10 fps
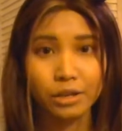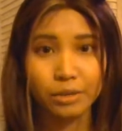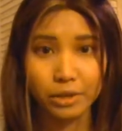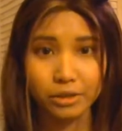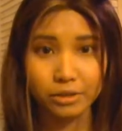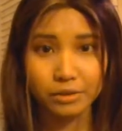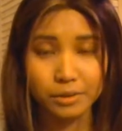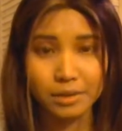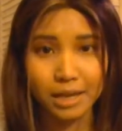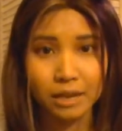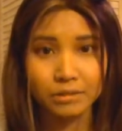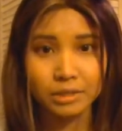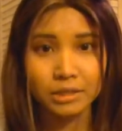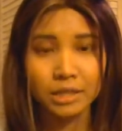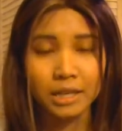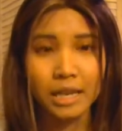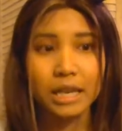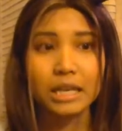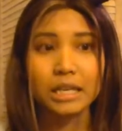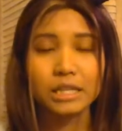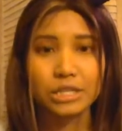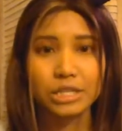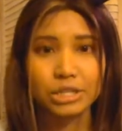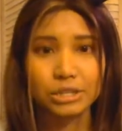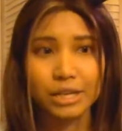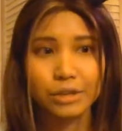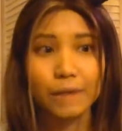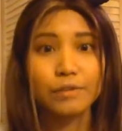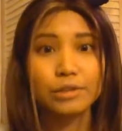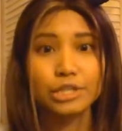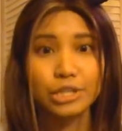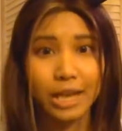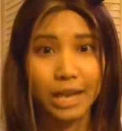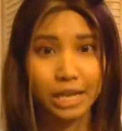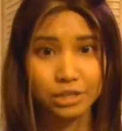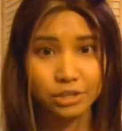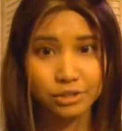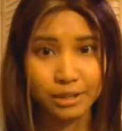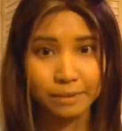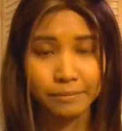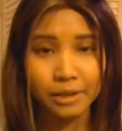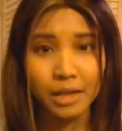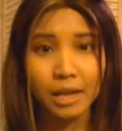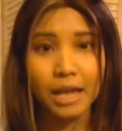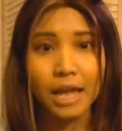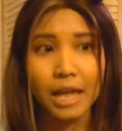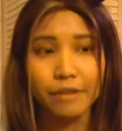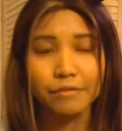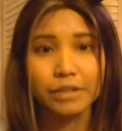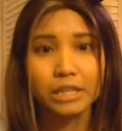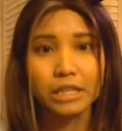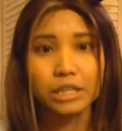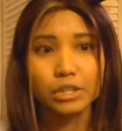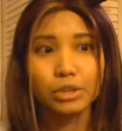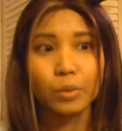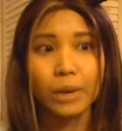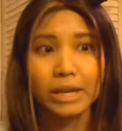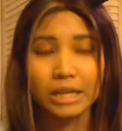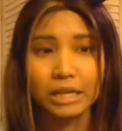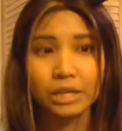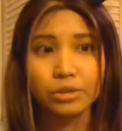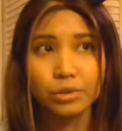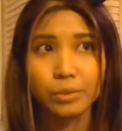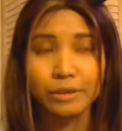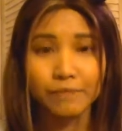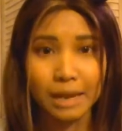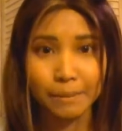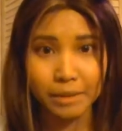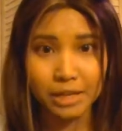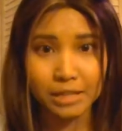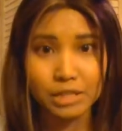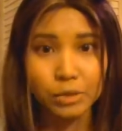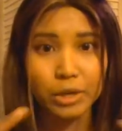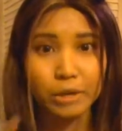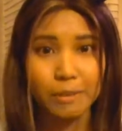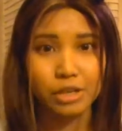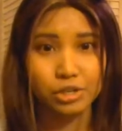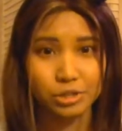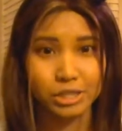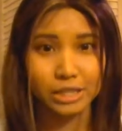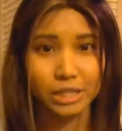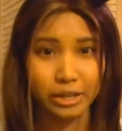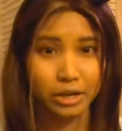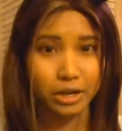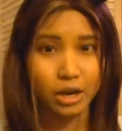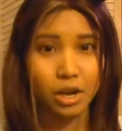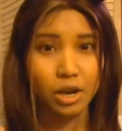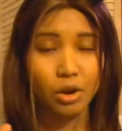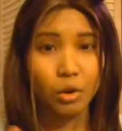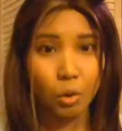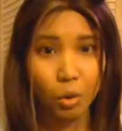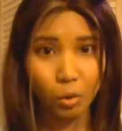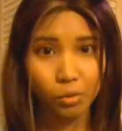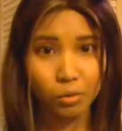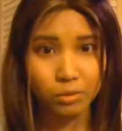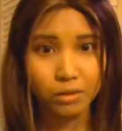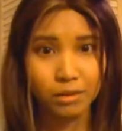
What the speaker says: during those hours. In addition to that, you have to change them every 20 to 25 minutes, and you want to make sure that they're cold,